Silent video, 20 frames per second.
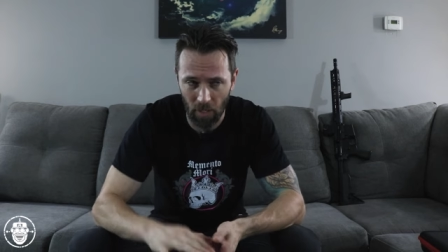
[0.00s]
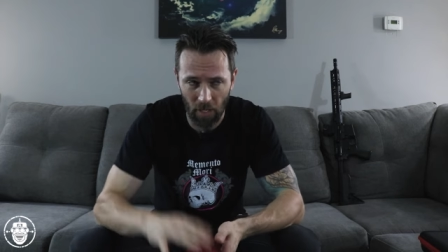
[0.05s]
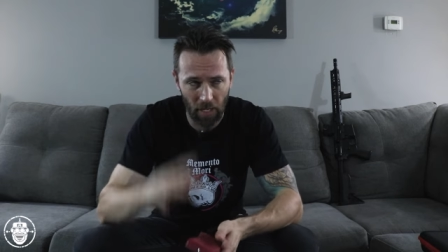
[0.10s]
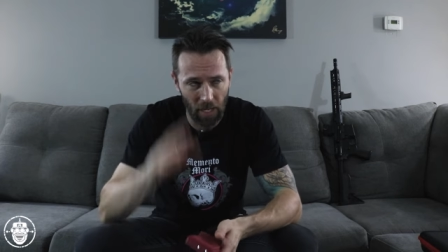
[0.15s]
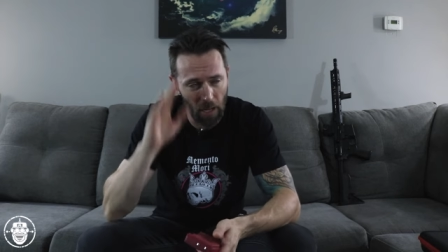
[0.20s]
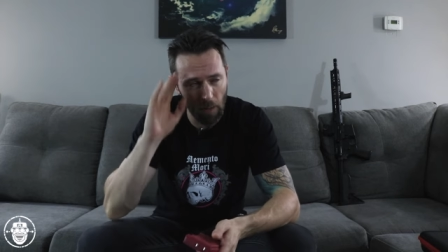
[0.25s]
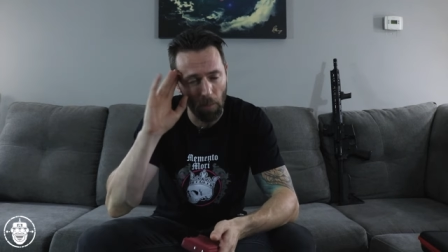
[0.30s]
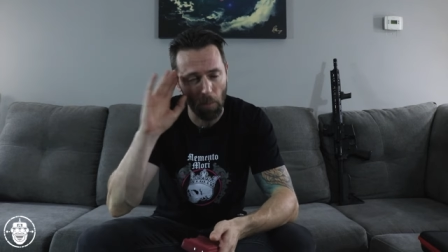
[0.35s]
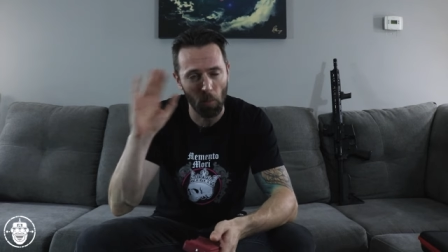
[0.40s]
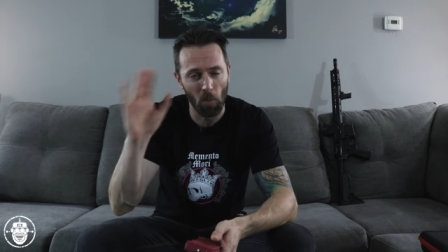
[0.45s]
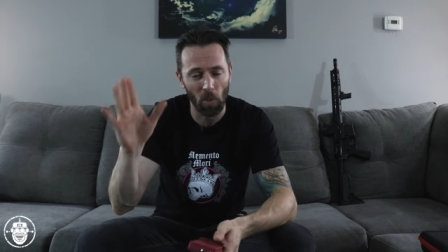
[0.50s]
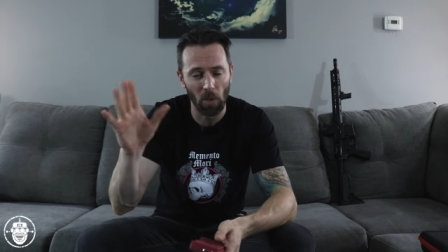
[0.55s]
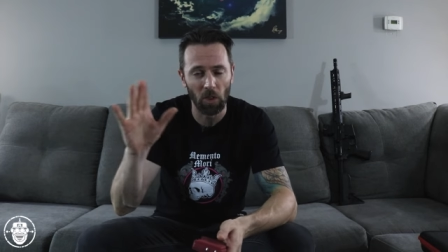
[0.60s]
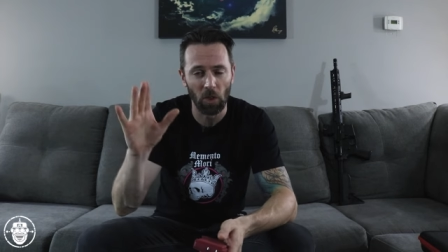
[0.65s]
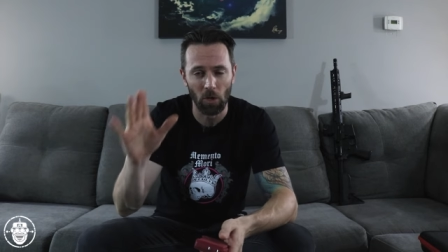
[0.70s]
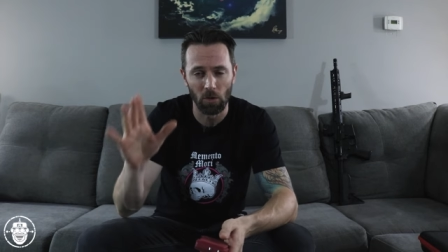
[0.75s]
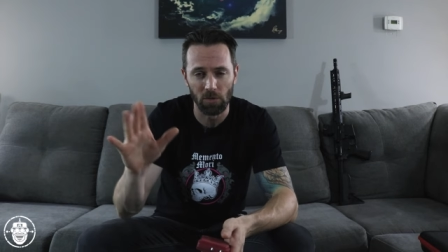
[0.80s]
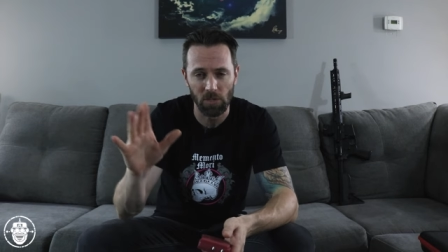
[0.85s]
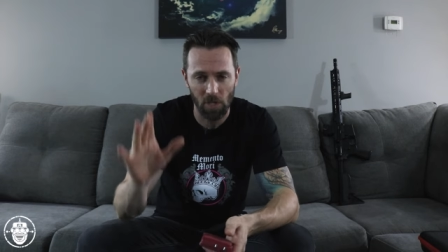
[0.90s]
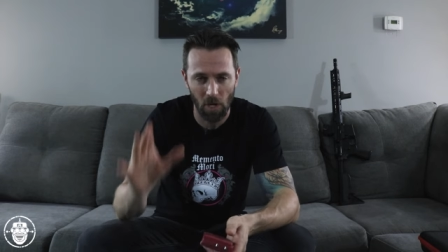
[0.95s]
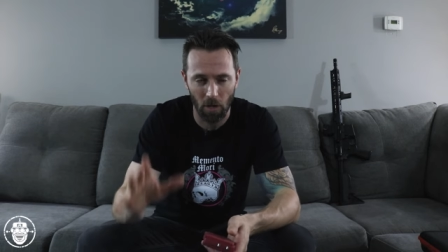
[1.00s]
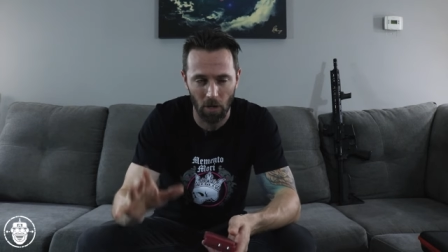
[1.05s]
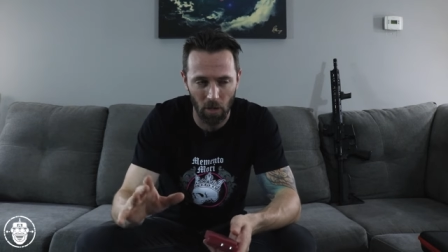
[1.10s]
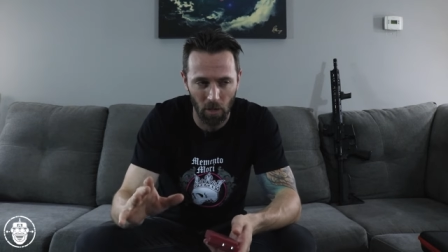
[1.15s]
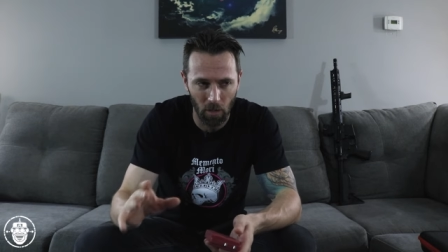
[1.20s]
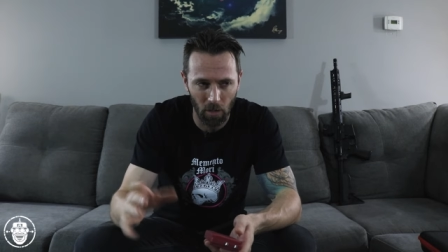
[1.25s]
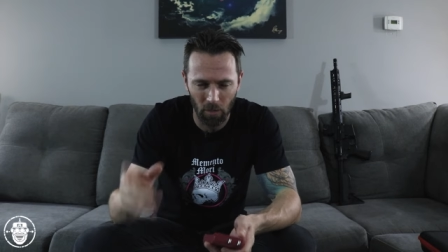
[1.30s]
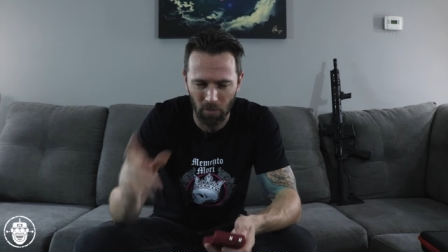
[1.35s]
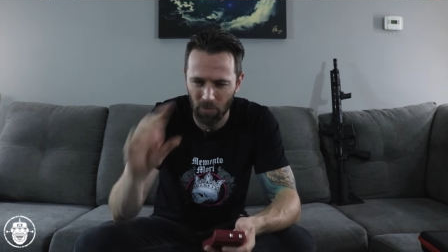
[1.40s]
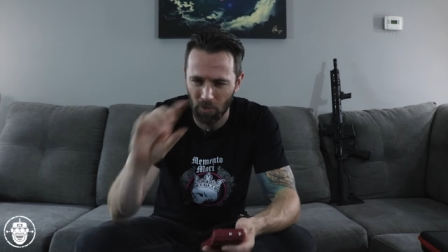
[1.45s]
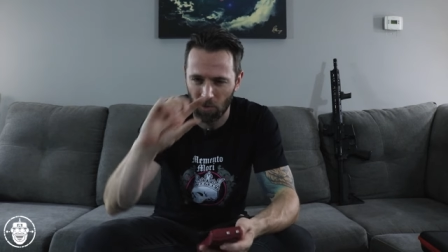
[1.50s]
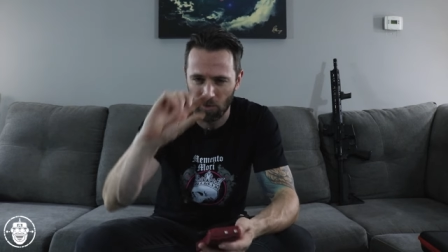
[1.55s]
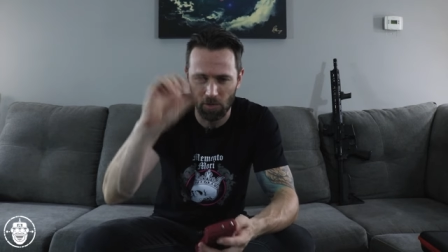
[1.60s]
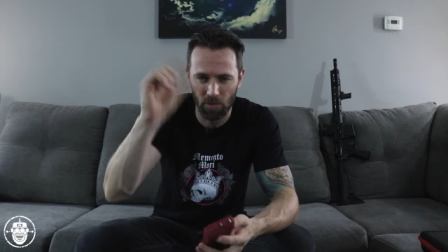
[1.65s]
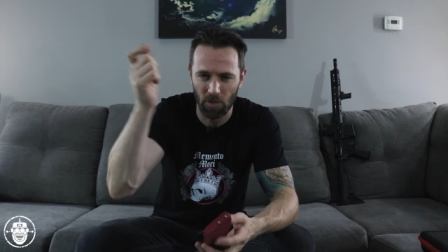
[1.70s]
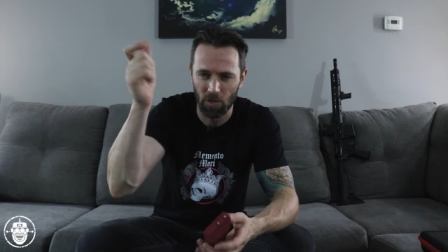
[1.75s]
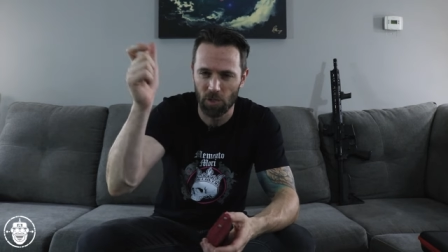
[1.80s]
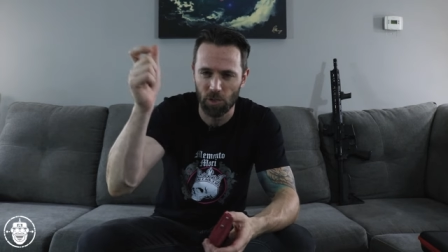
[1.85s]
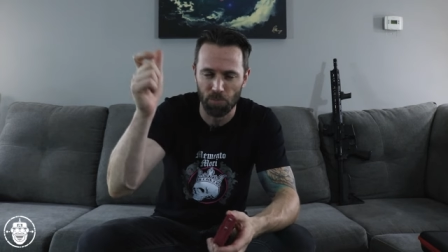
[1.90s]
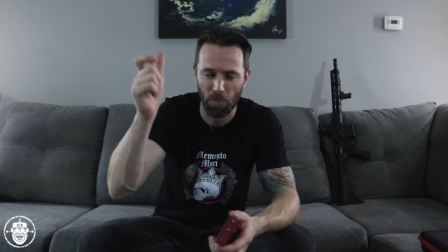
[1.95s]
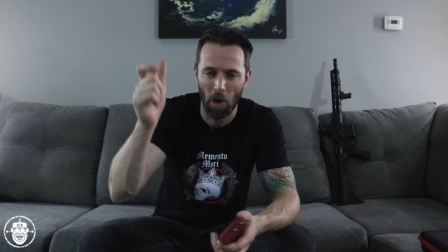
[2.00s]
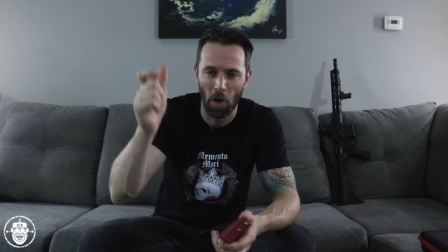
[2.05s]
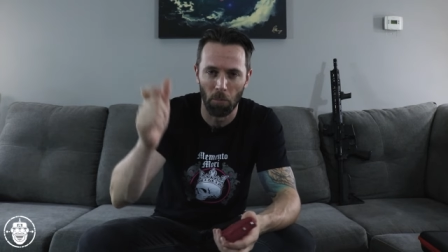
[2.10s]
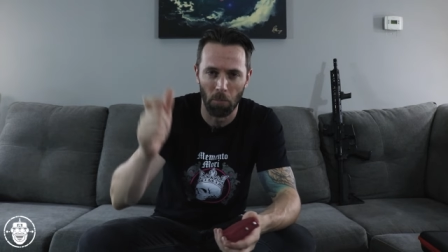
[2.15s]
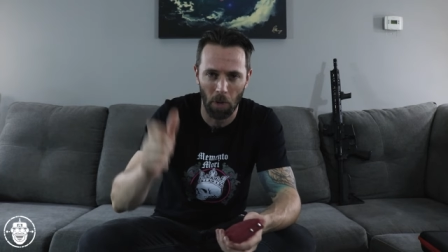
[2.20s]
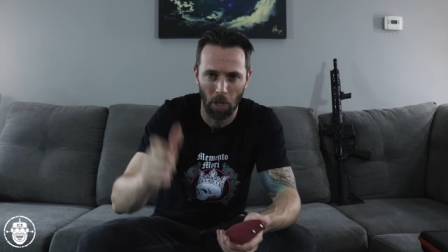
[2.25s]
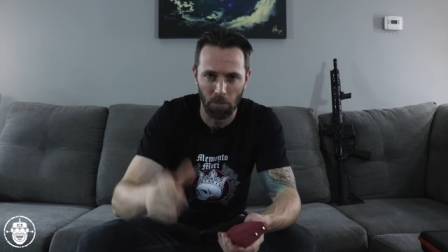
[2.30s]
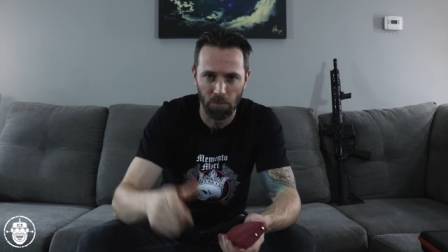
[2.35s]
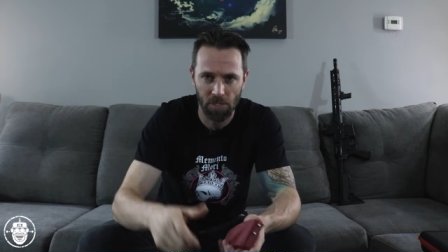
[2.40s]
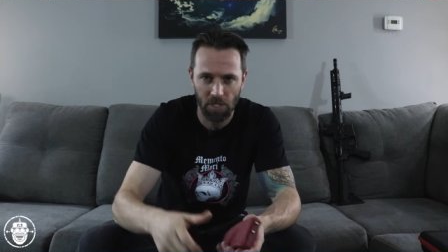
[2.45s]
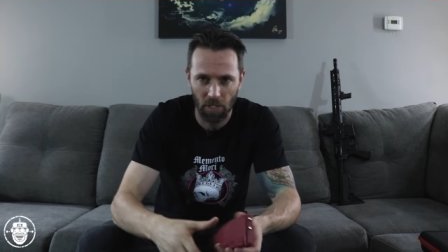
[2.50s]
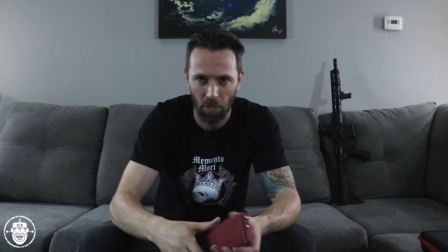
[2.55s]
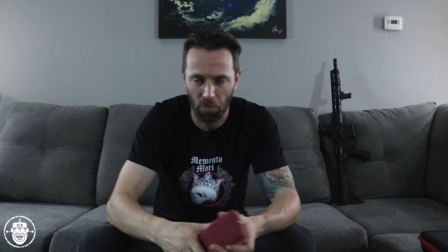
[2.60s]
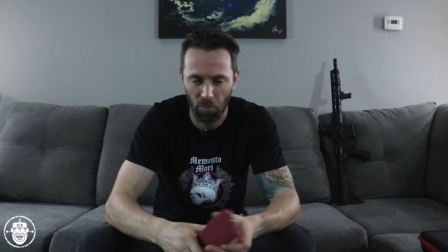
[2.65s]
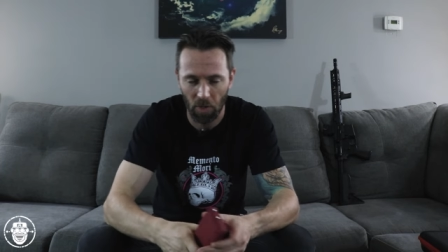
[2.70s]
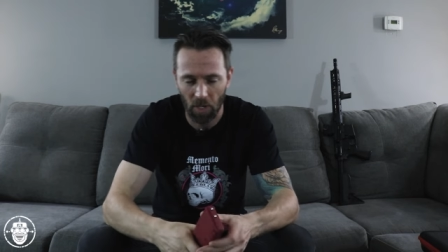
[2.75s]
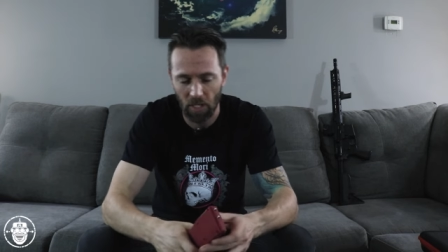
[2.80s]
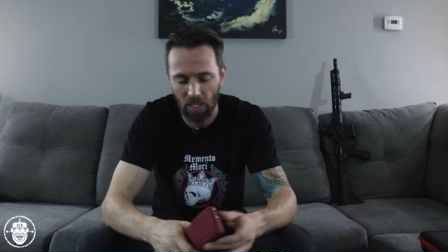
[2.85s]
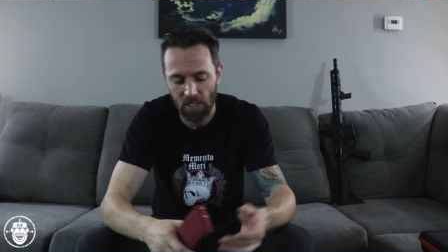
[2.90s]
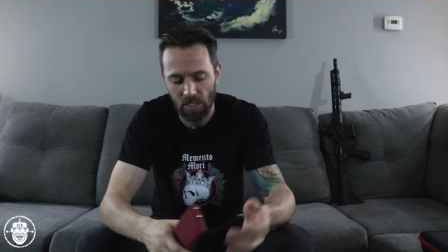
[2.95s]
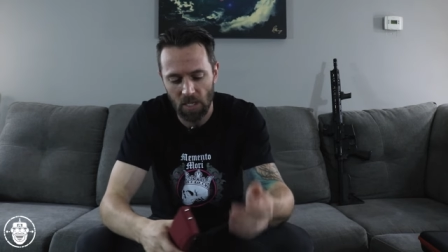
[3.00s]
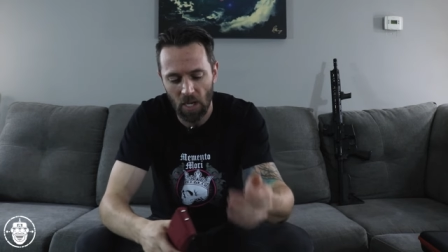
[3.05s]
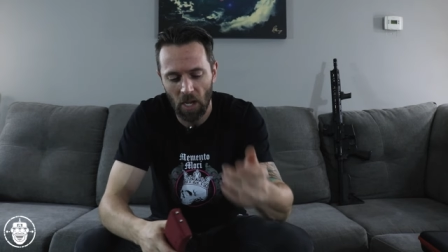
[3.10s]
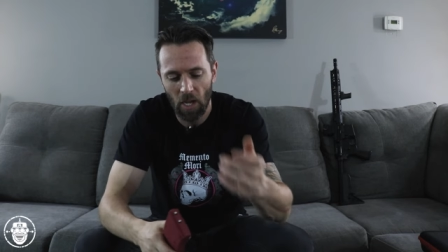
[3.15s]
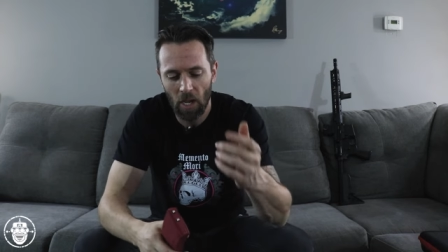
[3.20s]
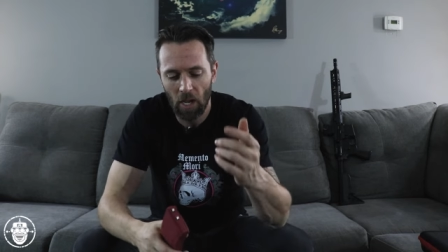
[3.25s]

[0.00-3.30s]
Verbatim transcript: And I can't remember what those are. They're, they're small bumps in the price,